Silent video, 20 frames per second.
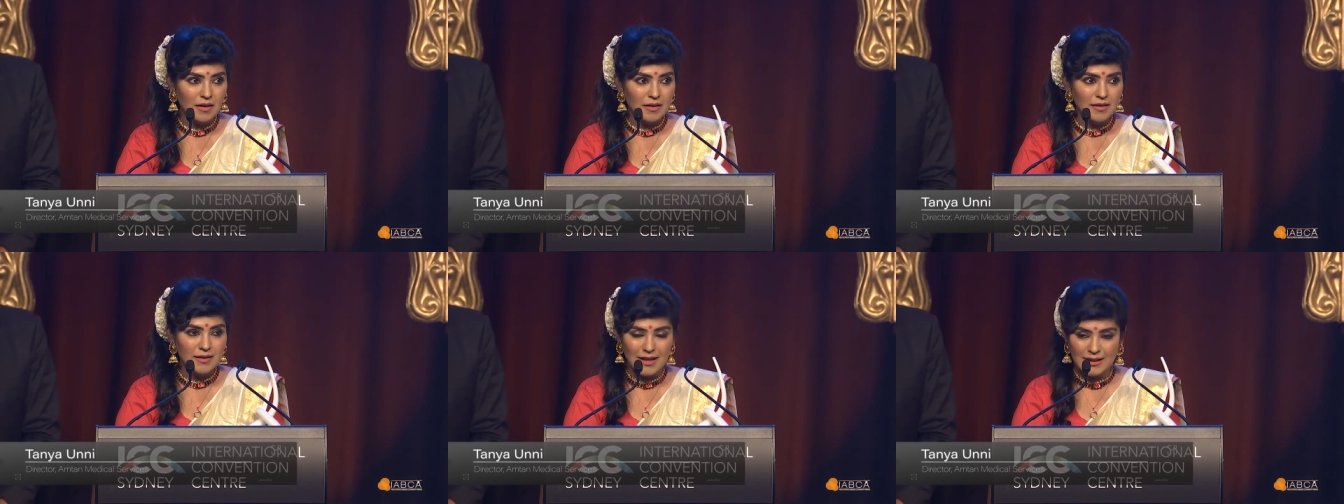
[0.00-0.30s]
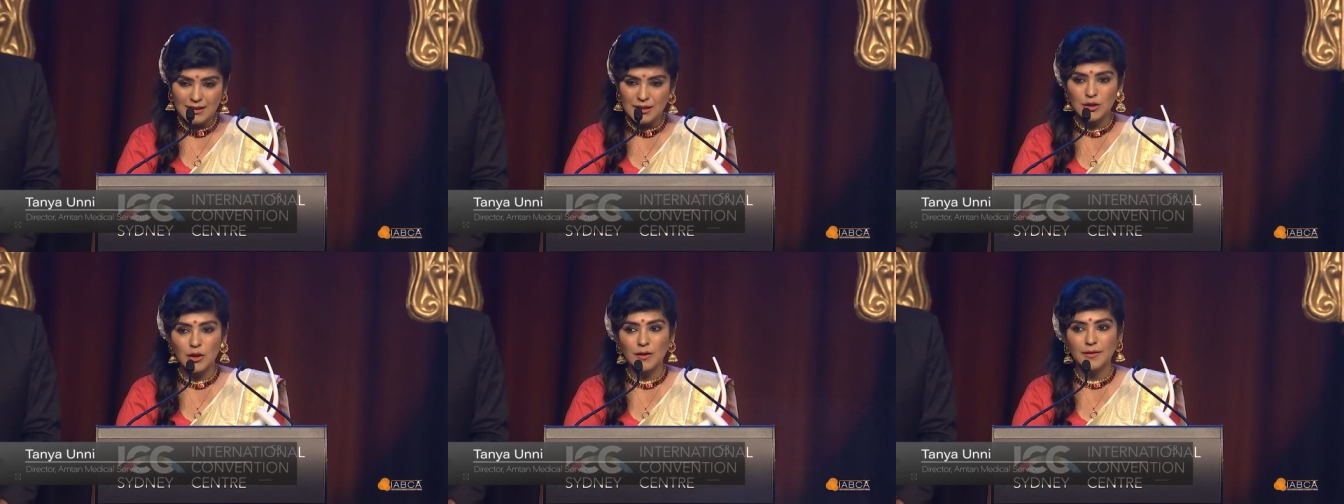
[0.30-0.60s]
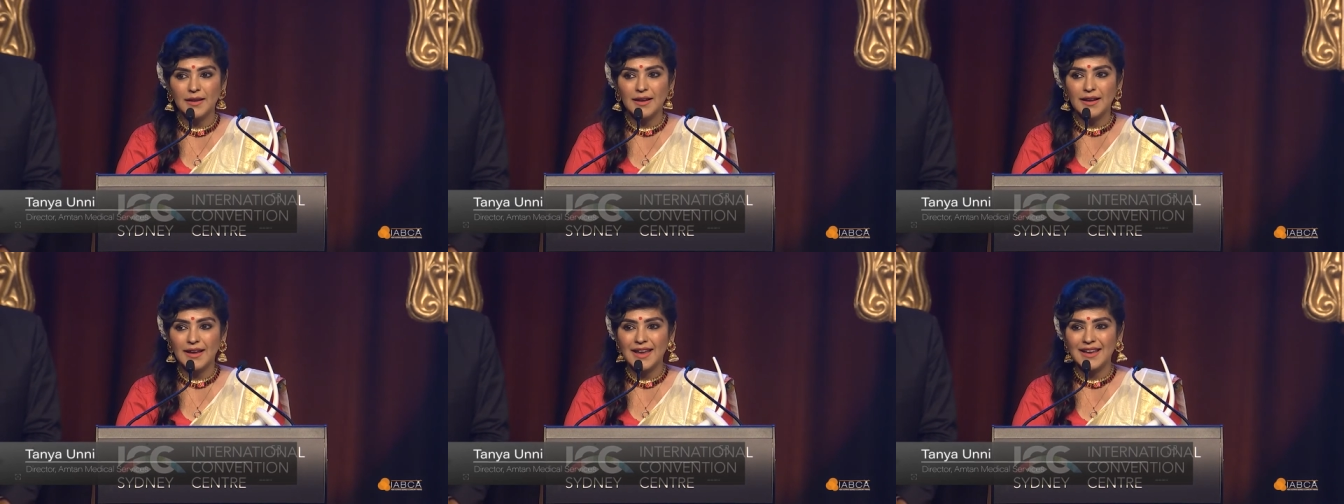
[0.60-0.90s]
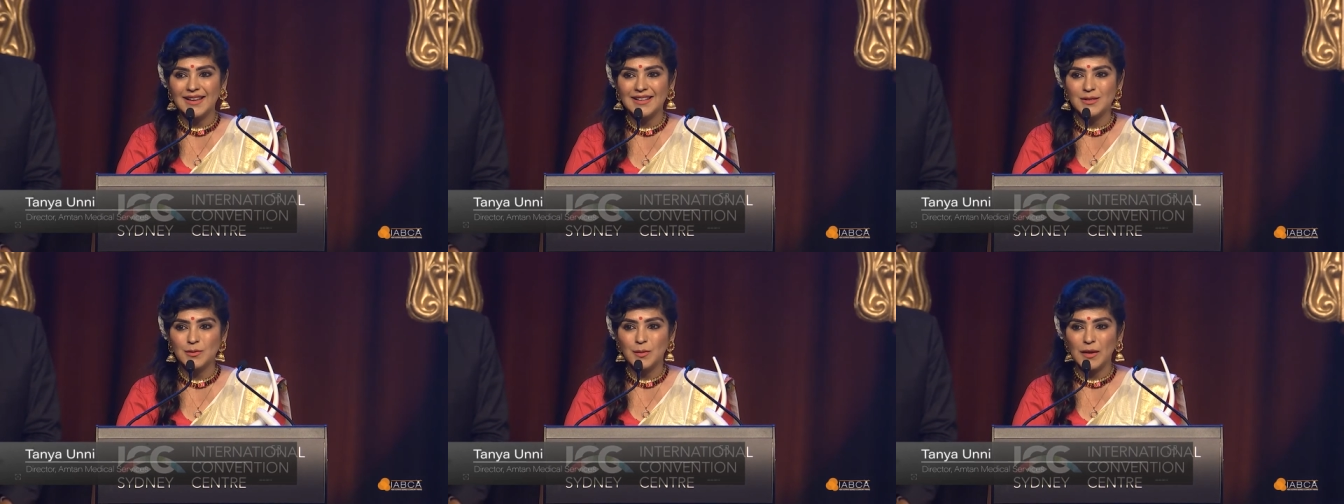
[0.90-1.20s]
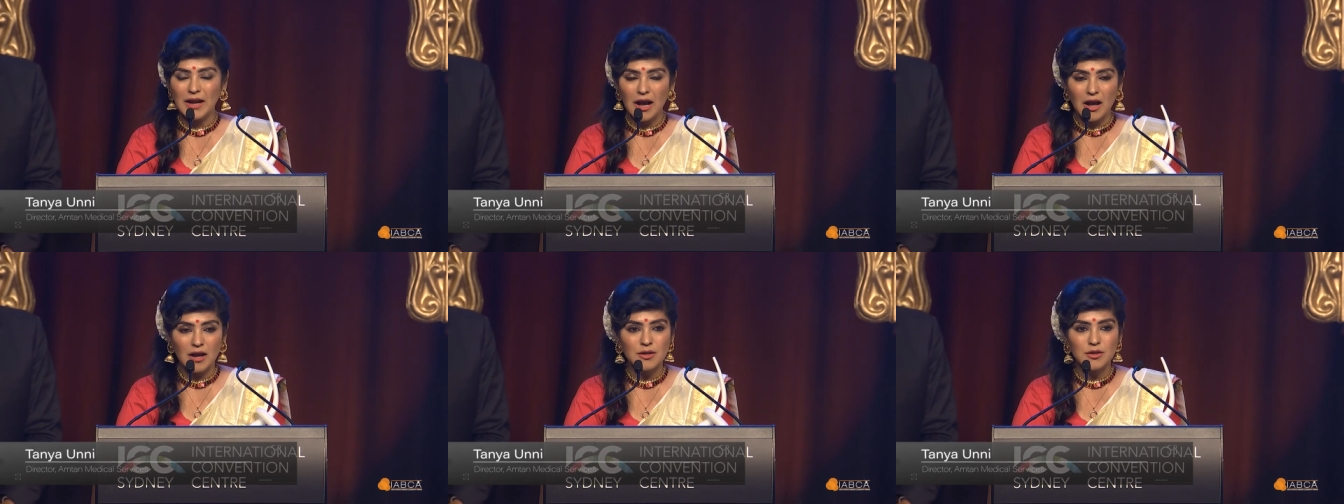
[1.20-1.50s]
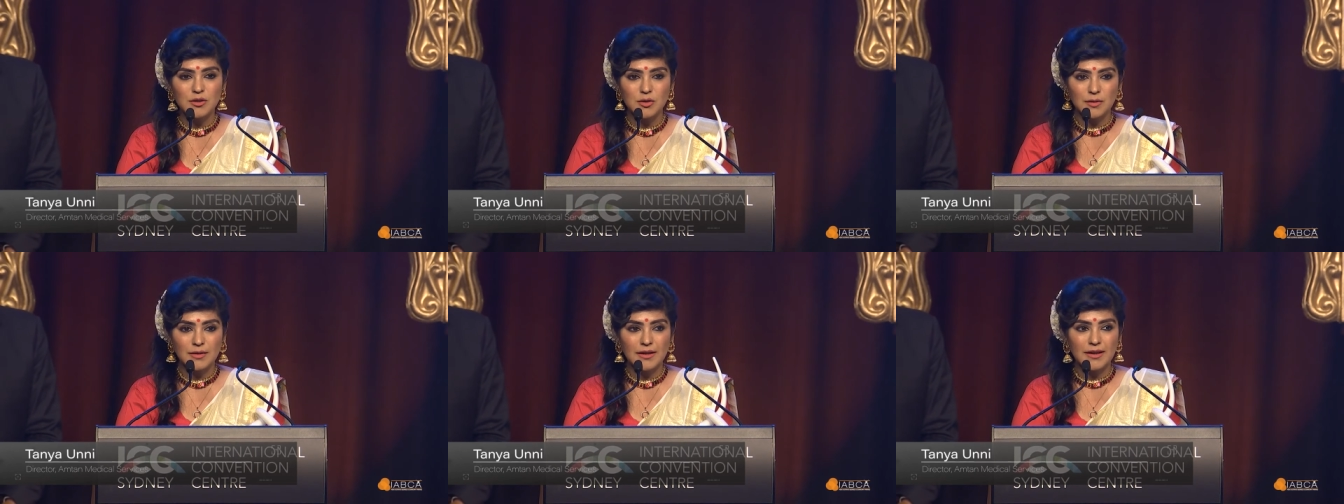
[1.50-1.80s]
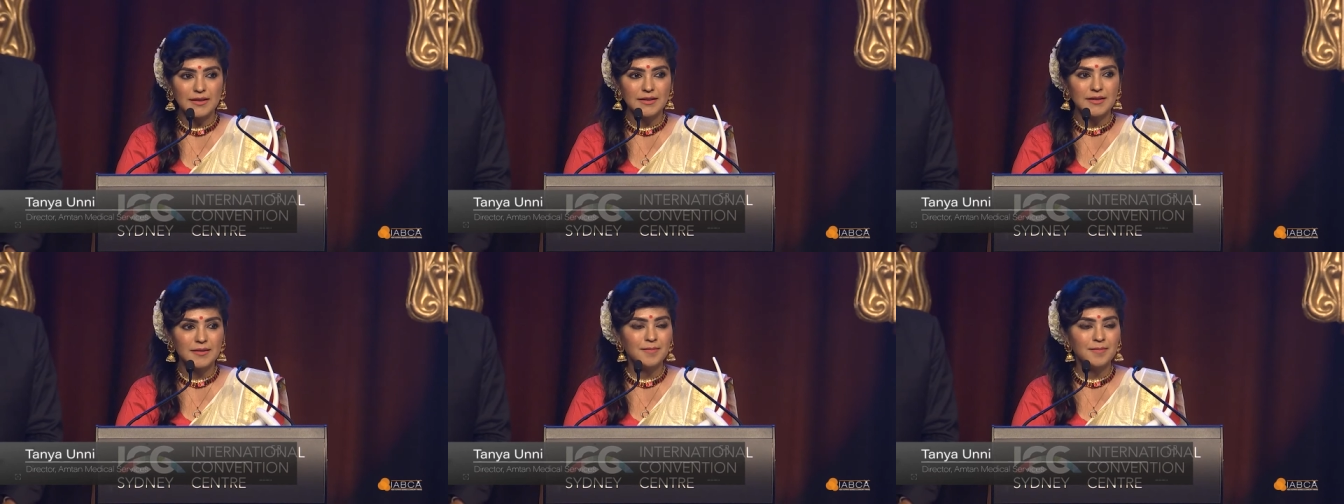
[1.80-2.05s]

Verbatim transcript: that's not the case. We can't do that.